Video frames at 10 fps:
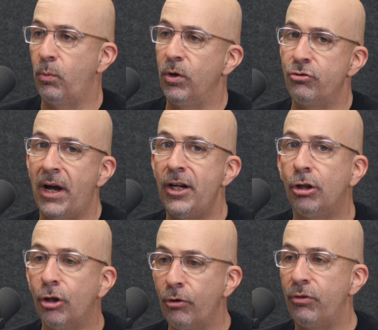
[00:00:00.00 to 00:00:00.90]
Like we're trying to
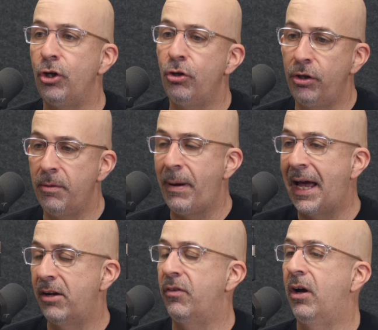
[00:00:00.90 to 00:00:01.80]
learn the good, the
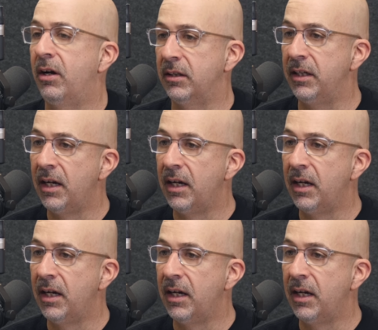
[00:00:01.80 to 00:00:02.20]
bad, and the ugly.